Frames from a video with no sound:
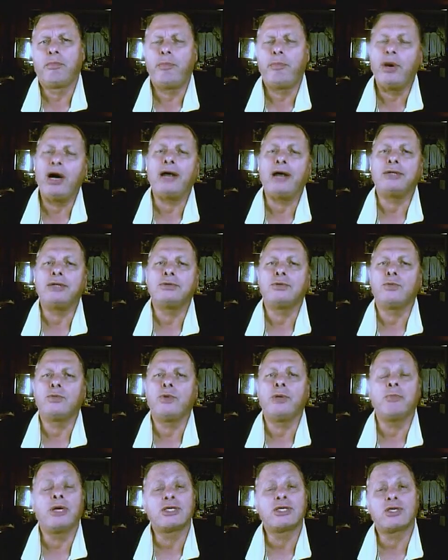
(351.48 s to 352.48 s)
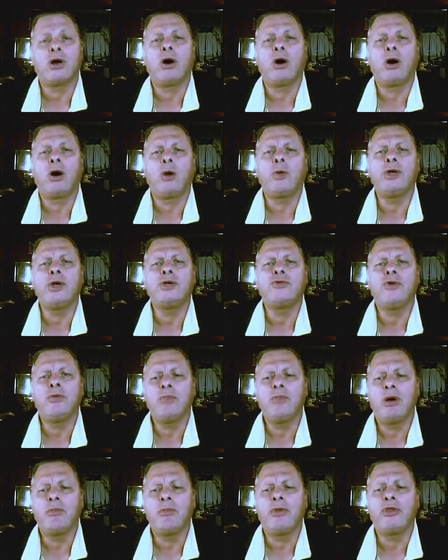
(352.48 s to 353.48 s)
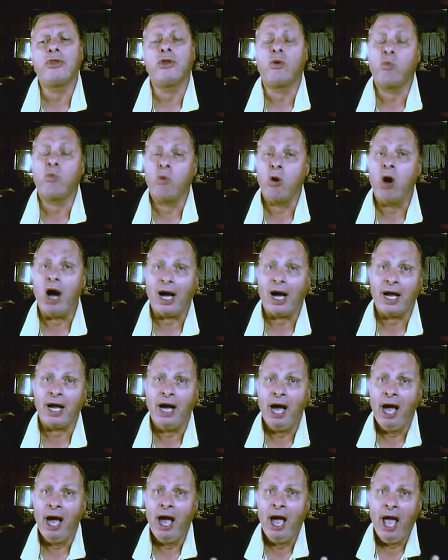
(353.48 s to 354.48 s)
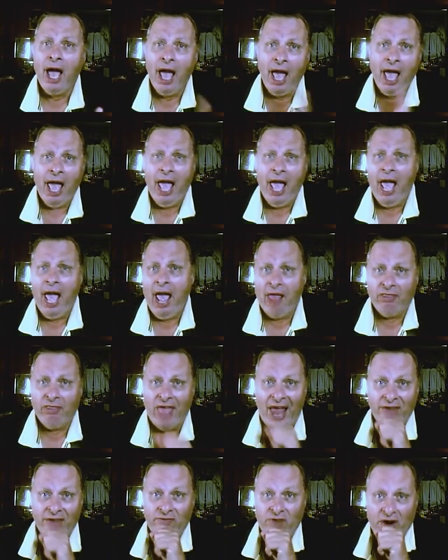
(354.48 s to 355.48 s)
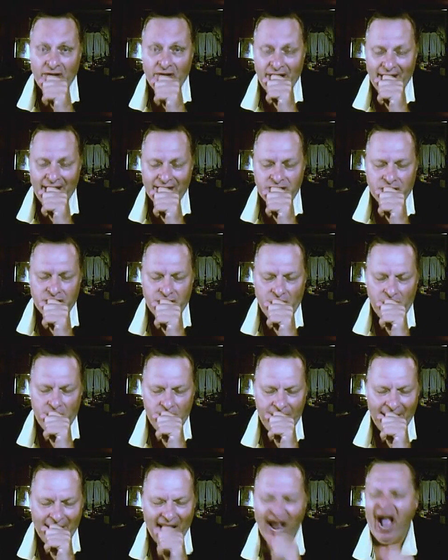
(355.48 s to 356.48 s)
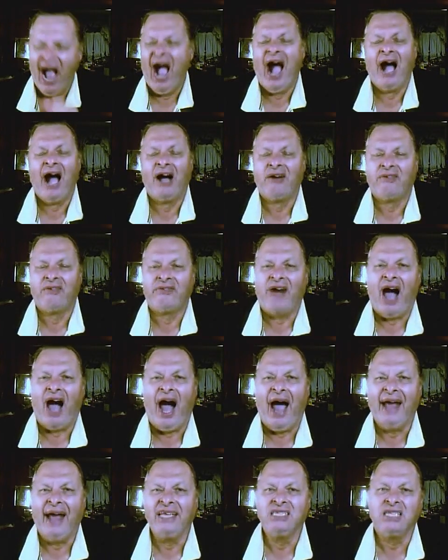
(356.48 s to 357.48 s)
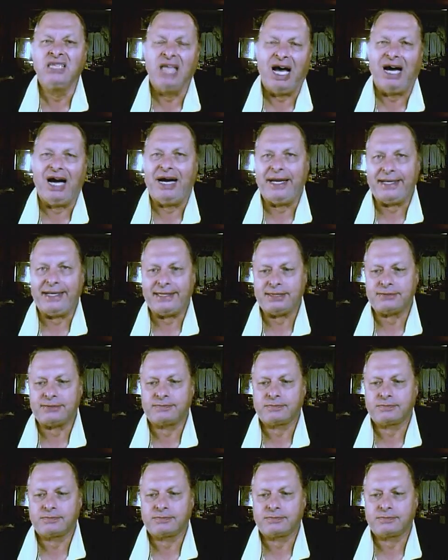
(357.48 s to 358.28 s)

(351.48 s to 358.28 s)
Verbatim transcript: But we must always remember to walk that very, excuse me, fine line.